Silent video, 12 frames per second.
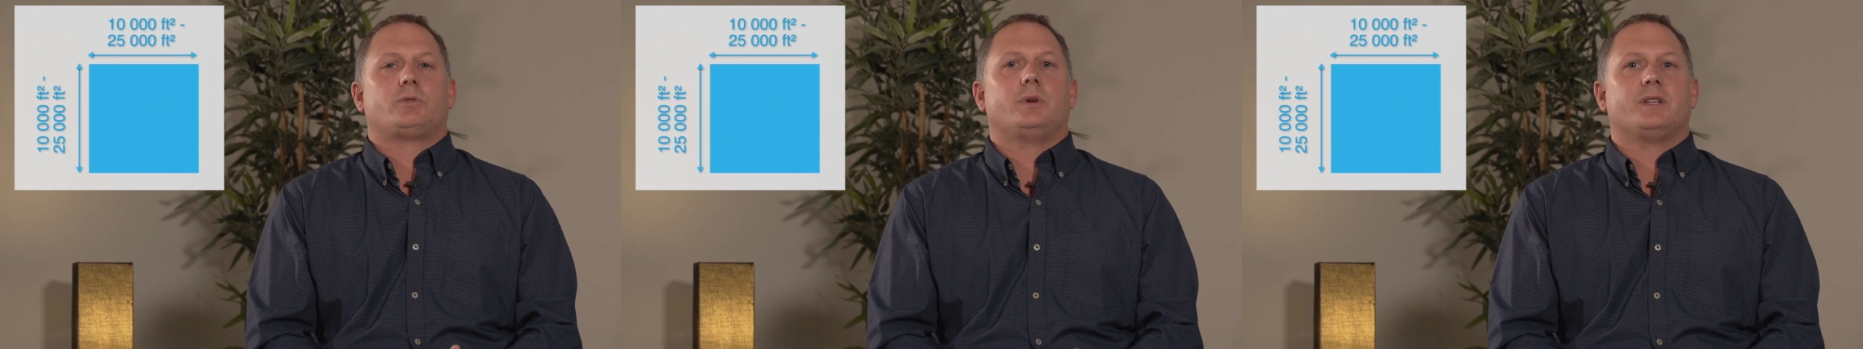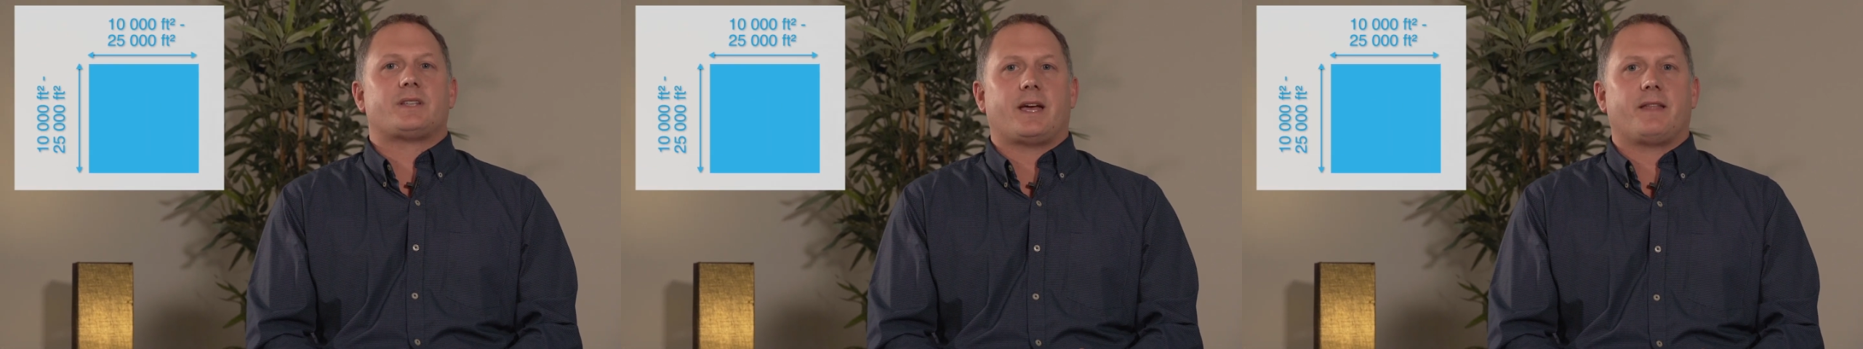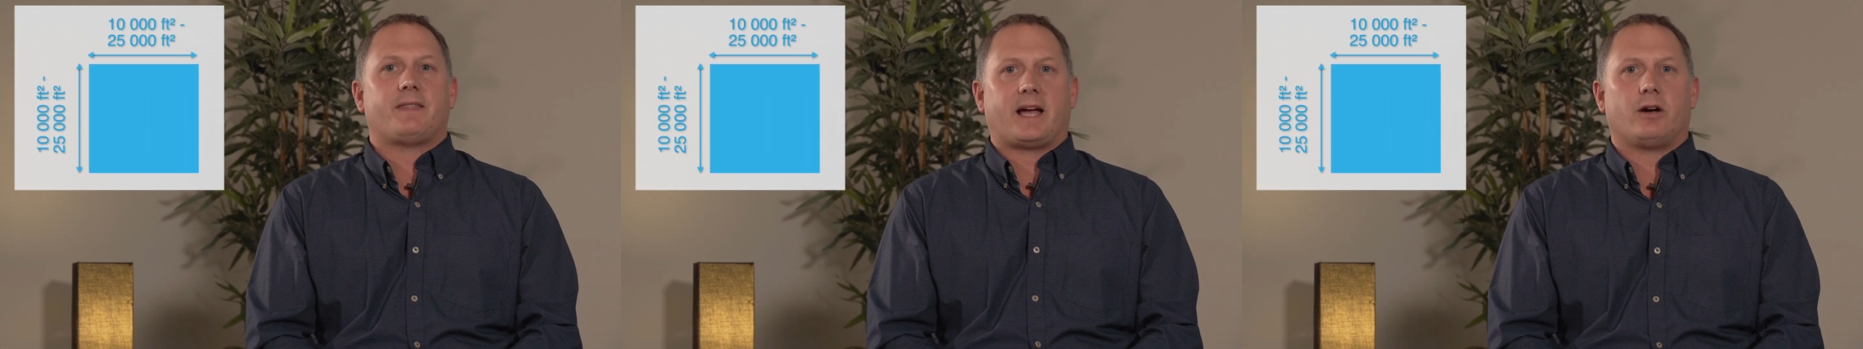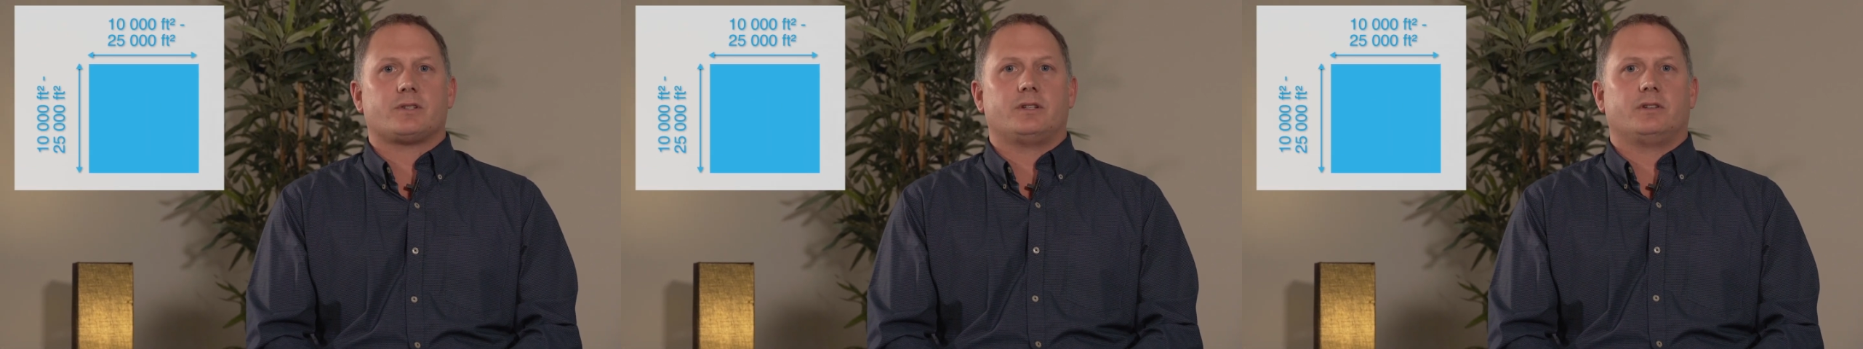between
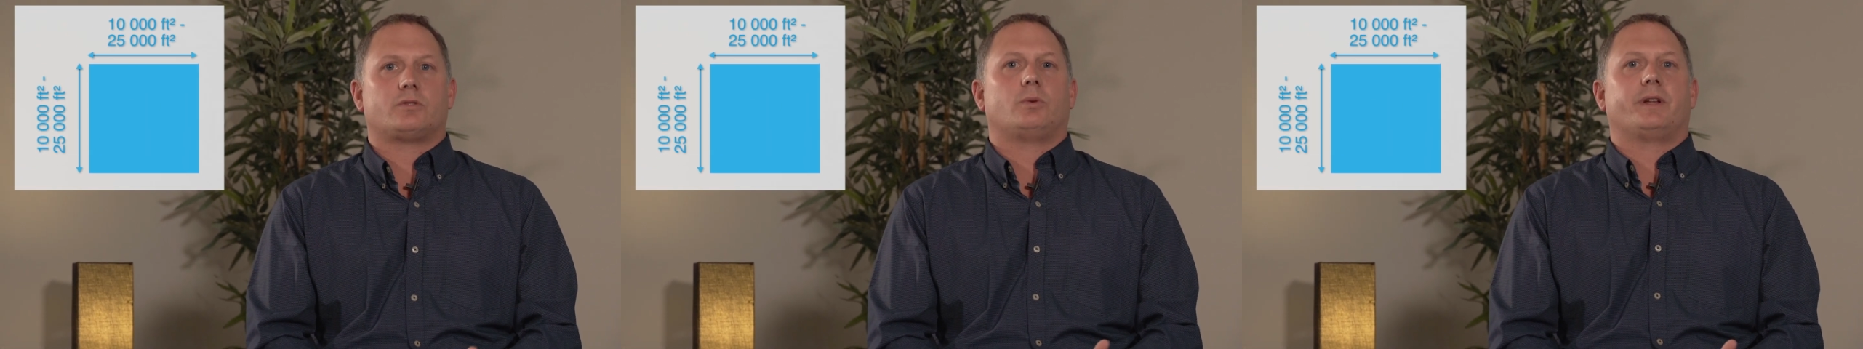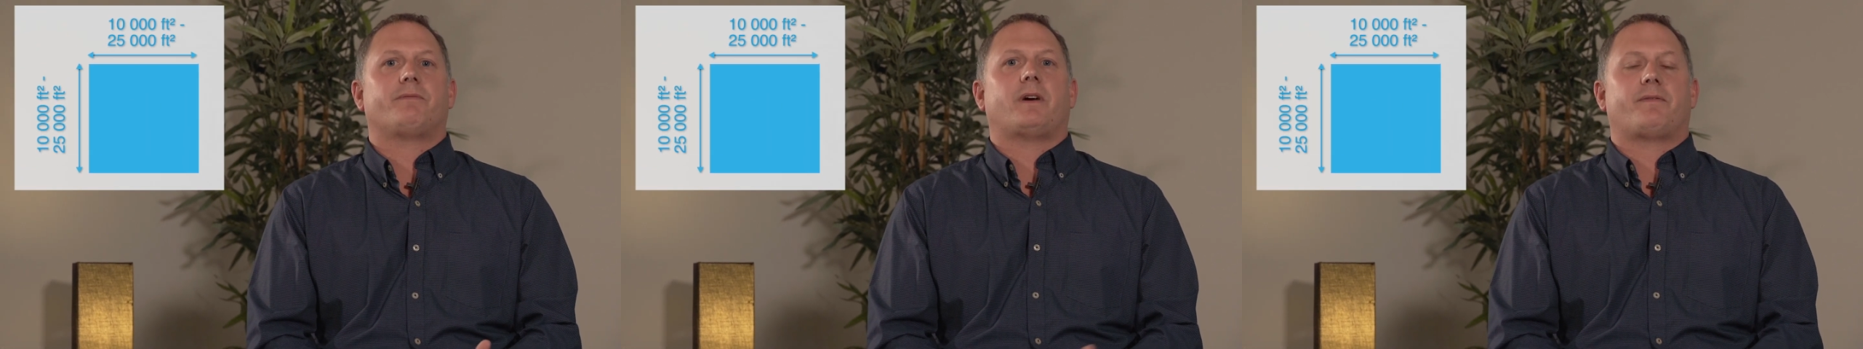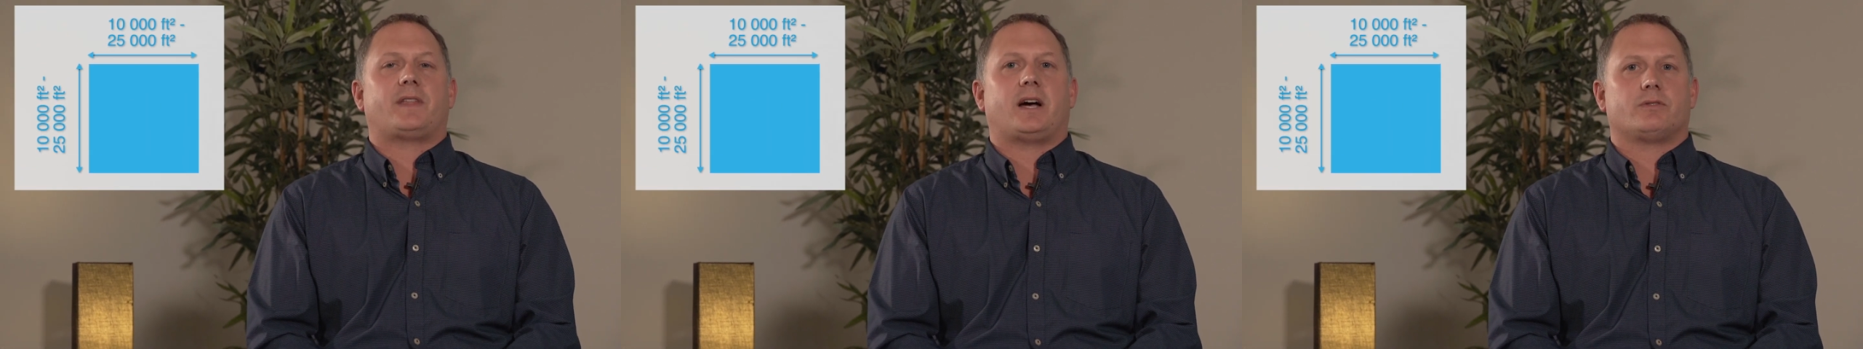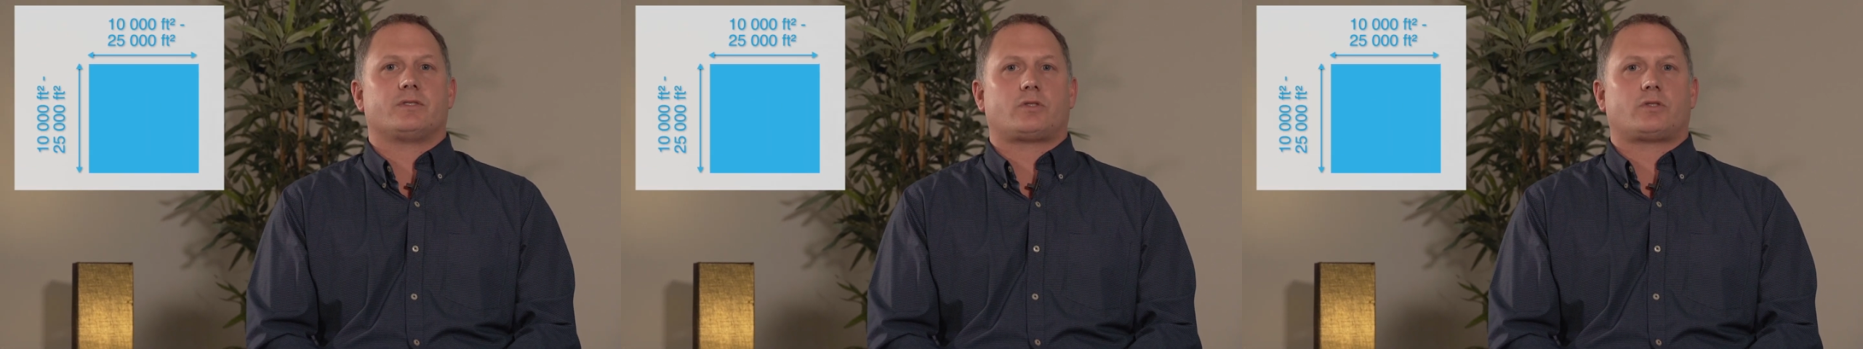10,000 and 25,000